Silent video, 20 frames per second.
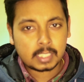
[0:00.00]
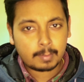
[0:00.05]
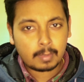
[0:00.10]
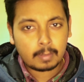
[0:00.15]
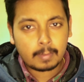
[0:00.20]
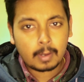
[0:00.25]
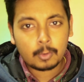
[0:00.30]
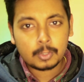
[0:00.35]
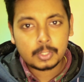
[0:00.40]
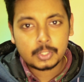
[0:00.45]
I'm
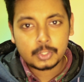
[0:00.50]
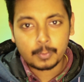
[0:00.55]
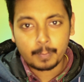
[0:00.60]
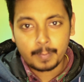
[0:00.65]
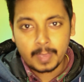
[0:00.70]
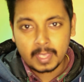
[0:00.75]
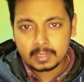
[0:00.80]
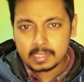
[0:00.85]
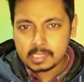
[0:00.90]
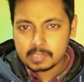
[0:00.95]
about to
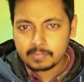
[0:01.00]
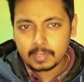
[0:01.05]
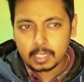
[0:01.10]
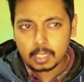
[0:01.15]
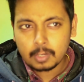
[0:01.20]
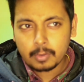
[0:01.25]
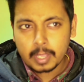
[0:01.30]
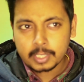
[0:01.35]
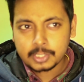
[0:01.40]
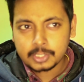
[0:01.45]
make this
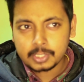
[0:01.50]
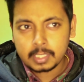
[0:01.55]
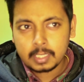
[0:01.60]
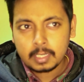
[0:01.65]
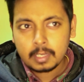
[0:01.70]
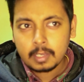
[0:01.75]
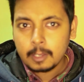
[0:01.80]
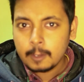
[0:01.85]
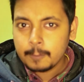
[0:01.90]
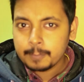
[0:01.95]
video,
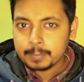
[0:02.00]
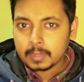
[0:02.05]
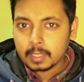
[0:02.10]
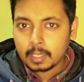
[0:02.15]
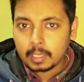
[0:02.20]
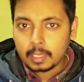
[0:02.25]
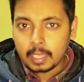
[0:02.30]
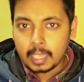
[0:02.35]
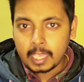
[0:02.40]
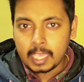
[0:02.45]
actually,
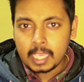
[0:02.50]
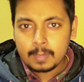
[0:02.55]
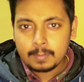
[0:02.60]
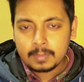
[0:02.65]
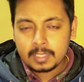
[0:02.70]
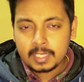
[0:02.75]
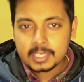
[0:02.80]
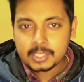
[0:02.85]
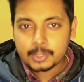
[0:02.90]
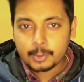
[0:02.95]

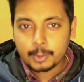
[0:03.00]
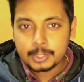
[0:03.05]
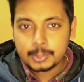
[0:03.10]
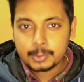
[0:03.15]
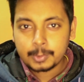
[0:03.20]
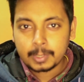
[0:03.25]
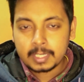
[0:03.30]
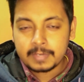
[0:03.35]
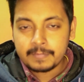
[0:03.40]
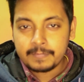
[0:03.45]
AMD is going
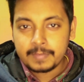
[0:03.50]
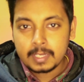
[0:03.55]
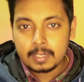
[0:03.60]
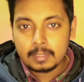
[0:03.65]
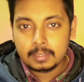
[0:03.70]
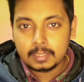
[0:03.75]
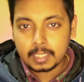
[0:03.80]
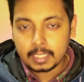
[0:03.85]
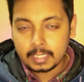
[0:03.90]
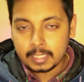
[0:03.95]
to
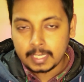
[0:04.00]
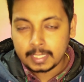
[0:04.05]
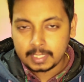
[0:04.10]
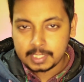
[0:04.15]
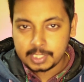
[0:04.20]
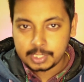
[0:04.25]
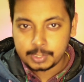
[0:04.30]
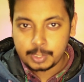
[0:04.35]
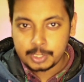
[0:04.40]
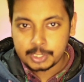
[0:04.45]
unveil their
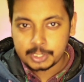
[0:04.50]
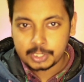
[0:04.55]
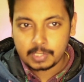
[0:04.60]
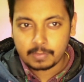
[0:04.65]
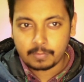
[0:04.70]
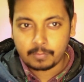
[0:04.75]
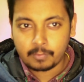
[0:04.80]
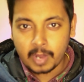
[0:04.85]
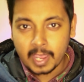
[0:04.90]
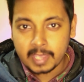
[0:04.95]
latest generation
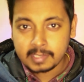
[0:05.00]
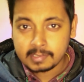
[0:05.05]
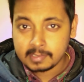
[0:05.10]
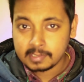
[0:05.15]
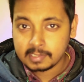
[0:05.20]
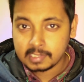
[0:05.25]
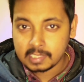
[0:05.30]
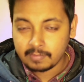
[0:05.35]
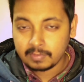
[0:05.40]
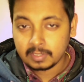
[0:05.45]
of Ryzen
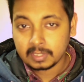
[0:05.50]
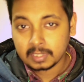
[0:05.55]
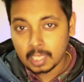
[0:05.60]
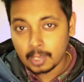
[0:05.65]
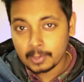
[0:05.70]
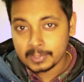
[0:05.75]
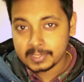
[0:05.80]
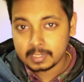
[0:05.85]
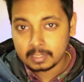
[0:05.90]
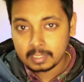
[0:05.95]

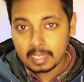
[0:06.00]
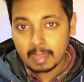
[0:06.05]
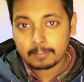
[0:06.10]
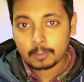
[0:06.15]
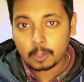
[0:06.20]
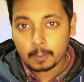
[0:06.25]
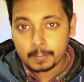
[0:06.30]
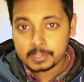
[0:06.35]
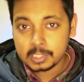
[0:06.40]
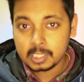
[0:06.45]
7000
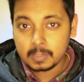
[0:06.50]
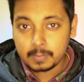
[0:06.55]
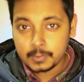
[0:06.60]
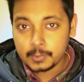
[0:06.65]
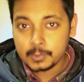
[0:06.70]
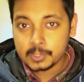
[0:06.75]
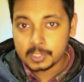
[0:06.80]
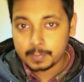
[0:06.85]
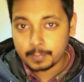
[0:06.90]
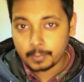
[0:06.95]
laptop
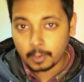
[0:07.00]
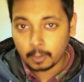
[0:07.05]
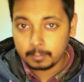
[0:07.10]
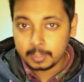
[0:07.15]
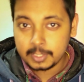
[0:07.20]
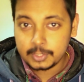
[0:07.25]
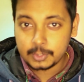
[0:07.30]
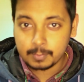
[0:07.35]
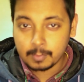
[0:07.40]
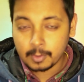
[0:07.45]
CPUs
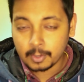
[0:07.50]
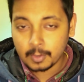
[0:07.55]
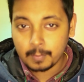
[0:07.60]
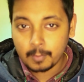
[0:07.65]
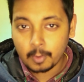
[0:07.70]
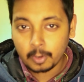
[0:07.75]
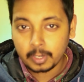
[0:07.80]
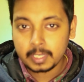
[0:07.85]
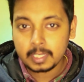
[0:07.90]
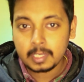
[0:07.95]
probably tomorrow
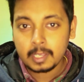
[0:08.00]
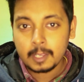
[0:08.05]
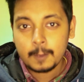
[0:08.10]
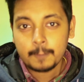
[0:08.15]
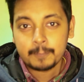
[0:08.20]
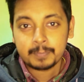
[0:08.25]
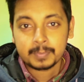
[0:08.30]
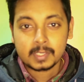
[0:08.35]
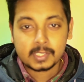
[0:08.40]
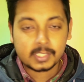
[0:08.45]
morning.
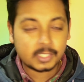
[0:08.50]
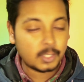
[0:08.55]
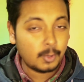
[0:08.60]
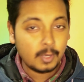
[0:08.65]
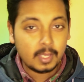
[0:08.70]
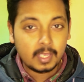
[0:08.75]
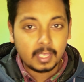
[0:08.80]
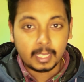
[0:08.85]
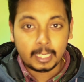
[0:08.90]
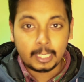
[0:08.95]

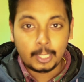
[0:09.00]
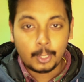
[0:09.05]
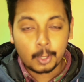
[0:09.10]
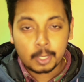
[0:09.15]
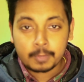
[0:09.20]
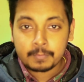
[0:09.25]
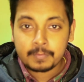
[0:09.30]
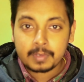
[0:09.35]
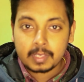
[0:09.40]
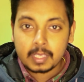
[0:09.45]
So a
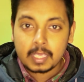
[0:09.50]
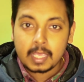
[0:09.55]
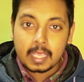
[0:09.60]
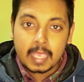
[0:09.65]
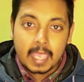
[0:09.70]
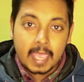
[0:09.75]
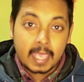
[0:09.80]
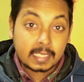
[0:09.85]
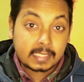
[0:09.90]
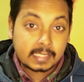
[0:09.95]
lot of
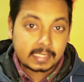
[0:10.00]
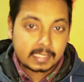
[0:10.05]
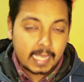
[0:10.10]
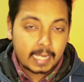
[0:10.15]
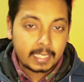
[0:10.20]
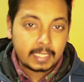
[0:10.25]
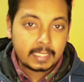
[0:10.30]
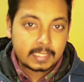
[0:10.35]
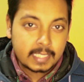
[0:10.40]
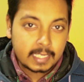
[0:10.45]

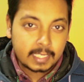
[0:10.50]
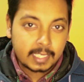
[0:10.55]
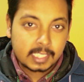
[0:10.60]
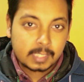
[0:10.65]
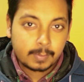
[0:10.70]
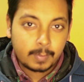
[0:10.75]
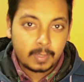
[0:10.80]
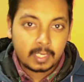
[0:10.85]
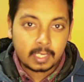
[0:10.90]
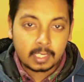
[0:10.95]
exciting tech
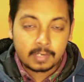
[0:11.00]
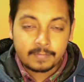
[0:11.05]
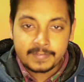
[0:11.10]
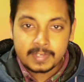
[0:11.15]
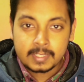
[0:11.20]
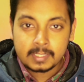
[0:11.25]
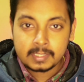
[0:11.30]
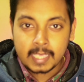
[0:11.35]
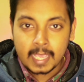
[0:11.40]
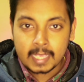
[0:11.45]
is being
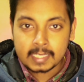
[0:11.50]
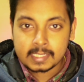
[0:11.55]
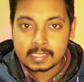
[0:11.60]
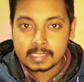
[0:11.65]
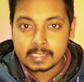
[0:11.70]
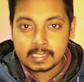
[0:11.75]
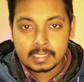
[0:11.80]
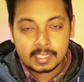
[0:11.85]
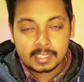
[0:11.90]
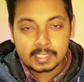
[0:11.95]
unveiled at
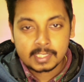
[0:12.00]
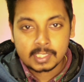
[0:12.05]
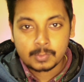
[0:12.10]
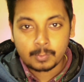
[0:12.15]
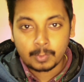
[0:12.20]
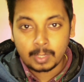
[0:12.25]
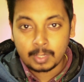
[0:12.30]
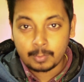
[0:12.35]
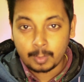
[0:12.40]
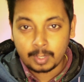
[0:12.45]
CES
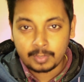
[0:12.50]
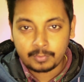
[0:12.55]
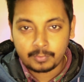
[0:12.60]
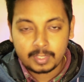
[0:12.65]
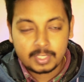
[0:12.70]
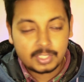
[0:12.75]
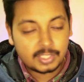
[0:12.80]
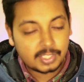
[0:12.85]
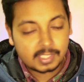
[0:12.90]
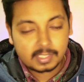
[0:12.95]

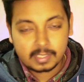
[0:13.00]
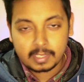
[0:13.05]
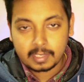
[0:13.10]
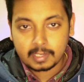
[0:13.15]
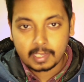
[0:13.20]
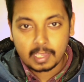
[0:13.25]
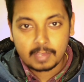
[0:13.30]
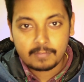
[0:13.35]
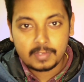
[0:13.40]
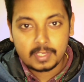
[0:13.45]
2023 just
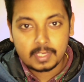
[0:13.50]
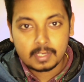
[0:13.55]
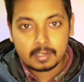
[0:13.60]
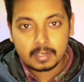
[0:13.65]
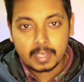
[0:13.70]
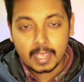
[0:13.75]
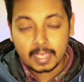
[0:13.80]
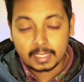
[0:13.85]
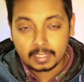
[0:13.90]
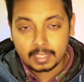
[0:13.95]
like every
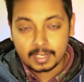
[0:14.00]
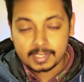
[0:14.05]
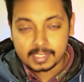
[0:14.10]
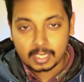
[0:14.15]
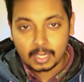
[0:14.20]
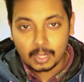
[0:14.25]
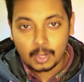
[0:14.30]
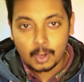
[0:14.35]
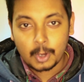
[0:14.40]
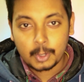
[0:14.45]
year, and there's
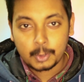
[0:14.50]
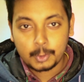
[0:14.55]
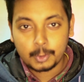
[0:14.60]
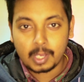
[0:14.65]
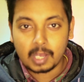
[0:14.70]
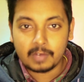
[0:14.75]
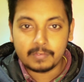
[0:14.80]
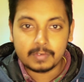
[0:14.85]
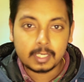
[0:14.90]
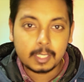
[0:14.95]
a lot to
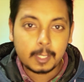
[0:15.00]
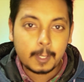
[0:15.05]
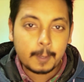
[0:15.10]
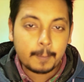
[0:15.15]
cover.